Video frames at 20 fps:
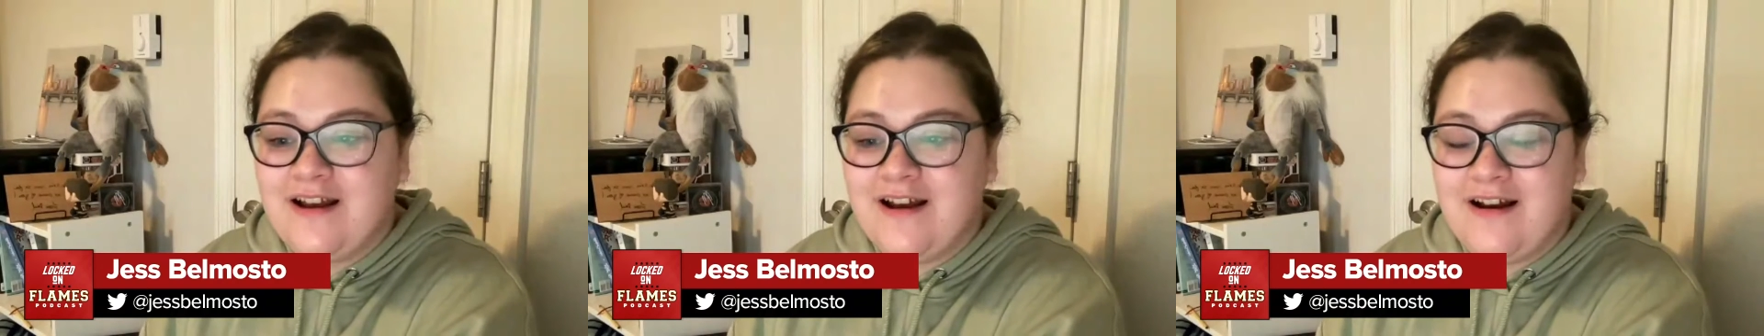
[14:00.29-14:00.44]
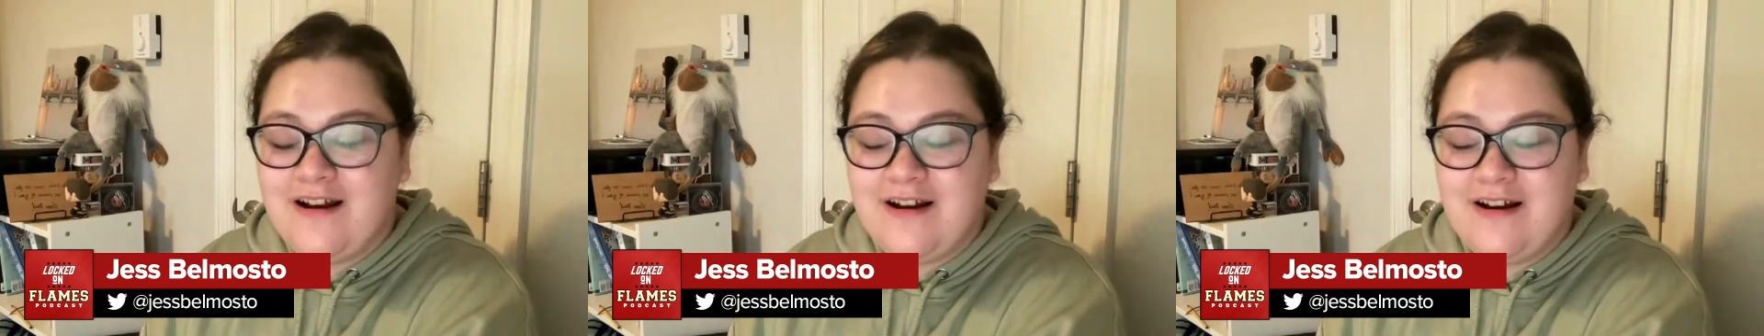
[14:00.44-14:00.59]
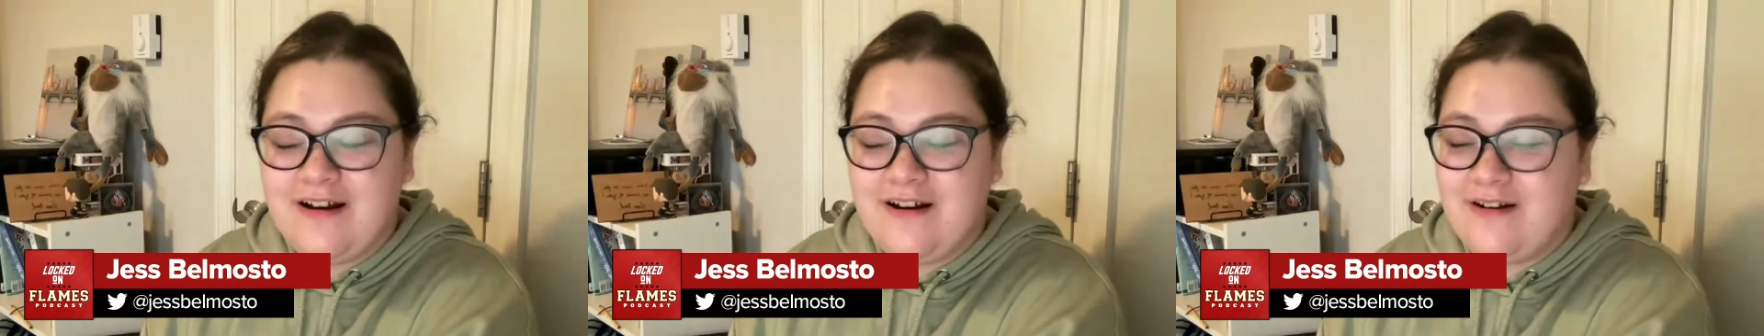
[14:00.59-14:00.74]

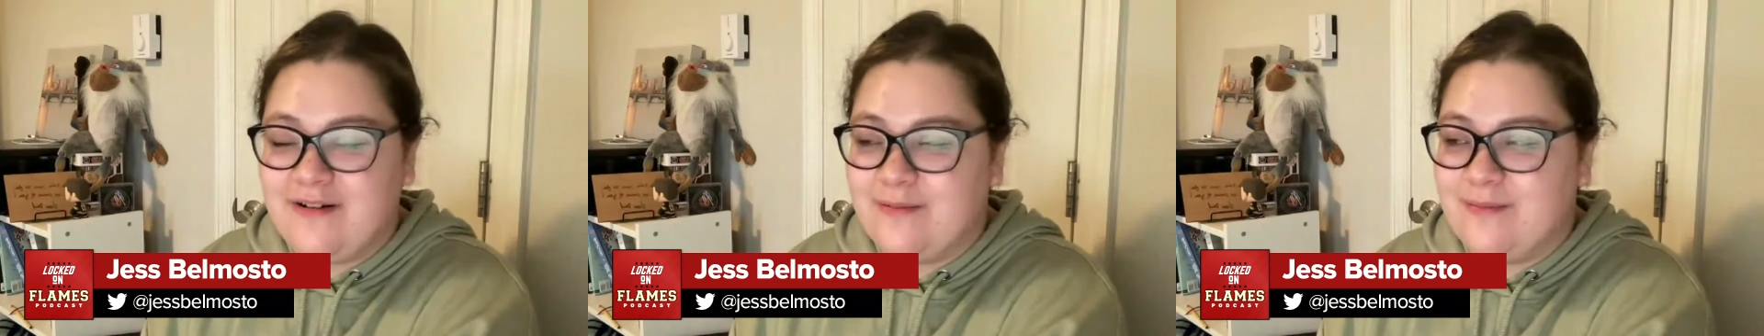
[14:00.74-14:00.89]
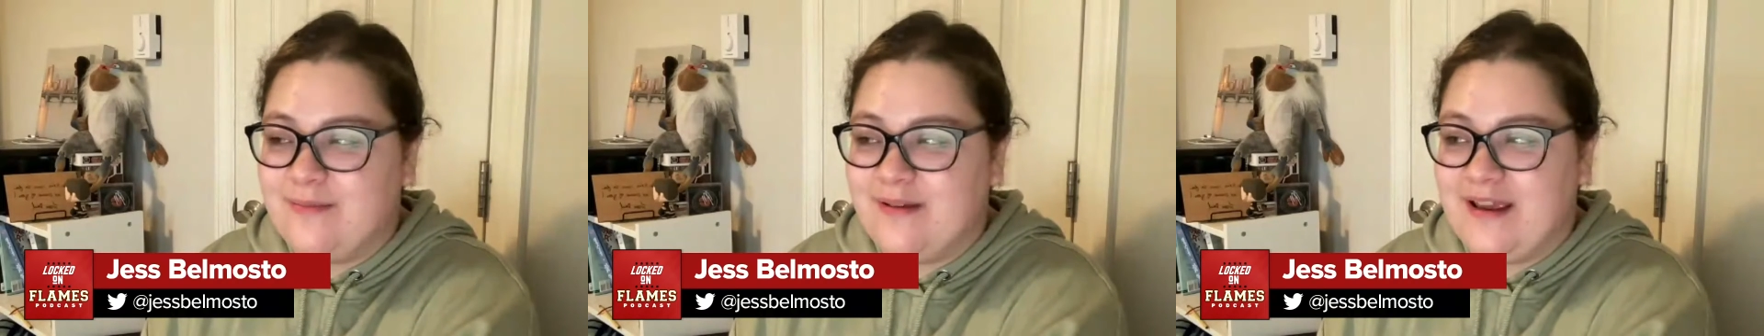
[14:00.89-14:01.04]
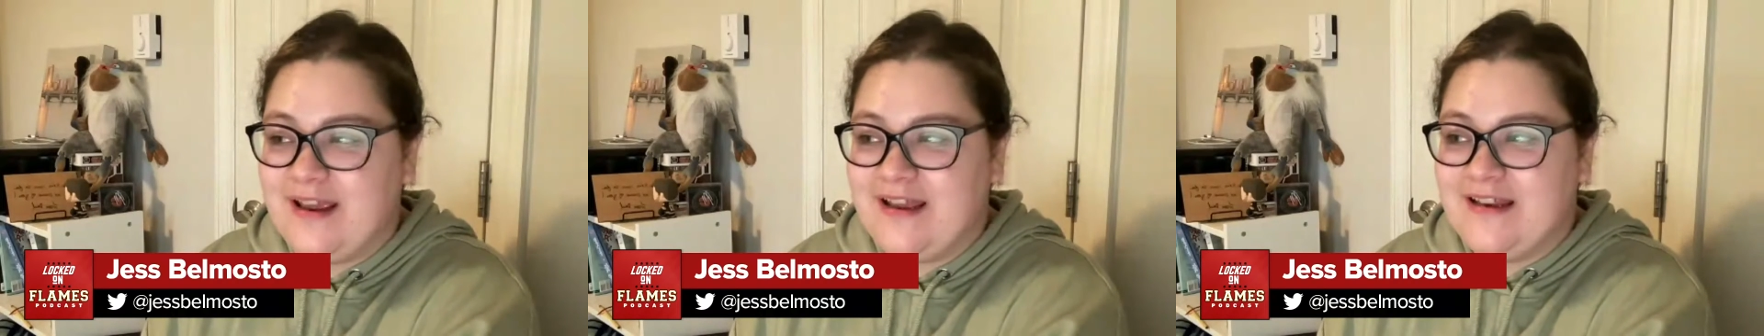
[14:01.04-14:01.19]
oh
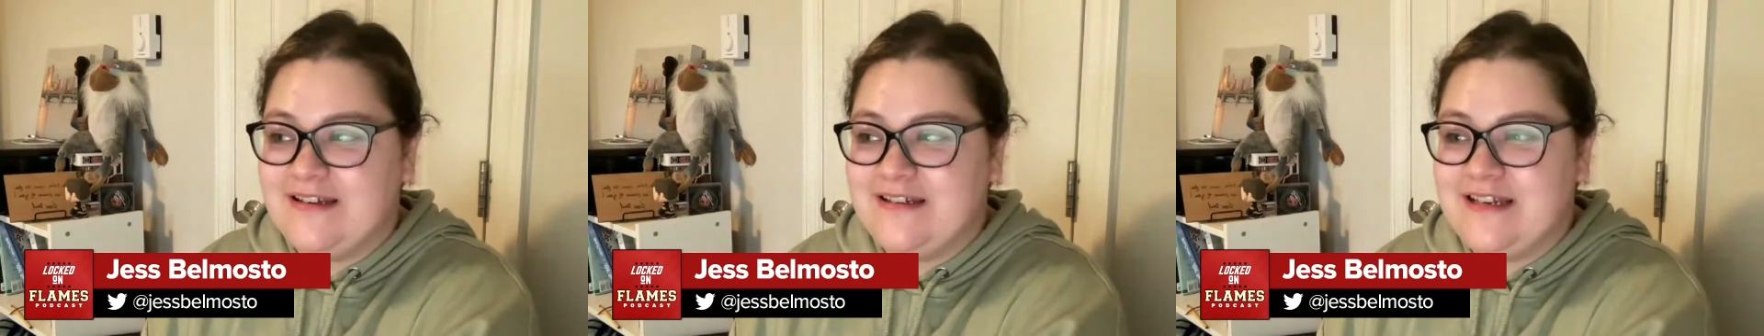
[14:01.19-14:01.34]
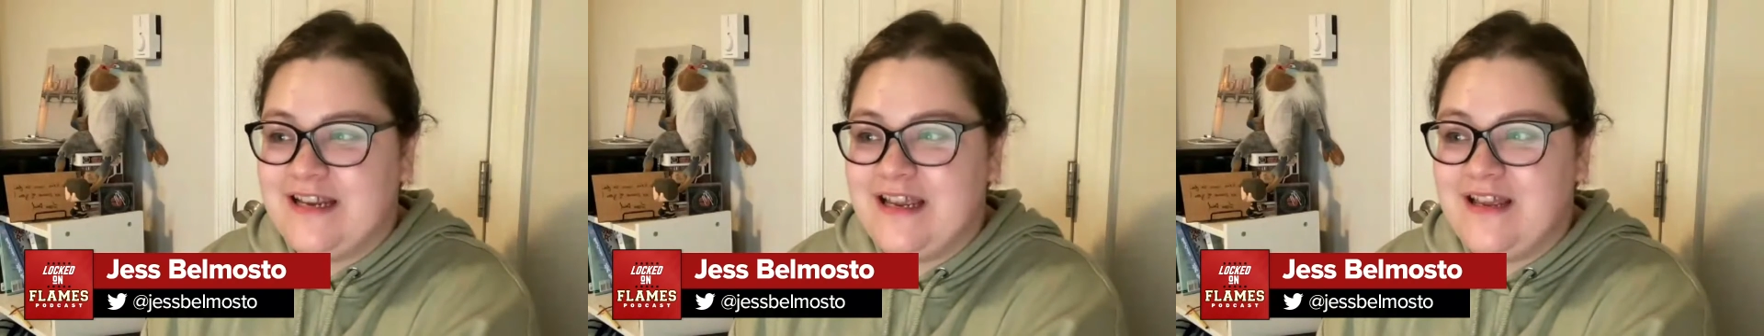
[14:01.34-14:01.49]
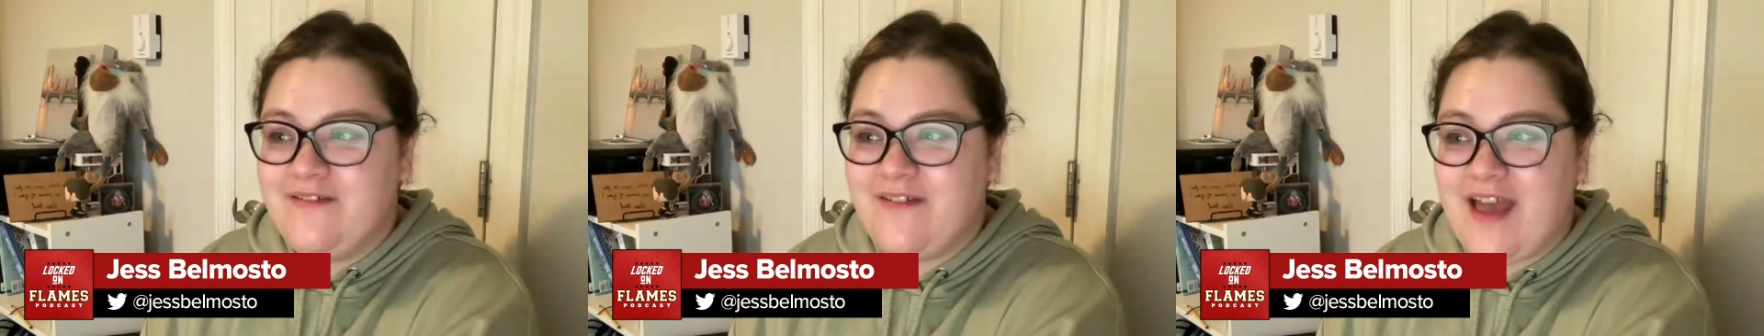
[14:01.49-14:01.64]
man,
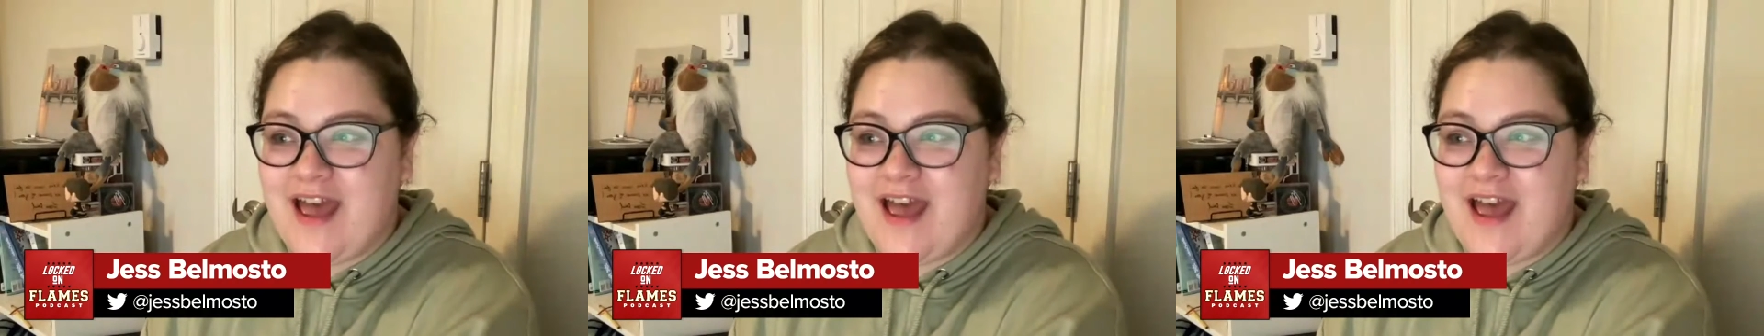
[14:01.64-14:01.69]
Dave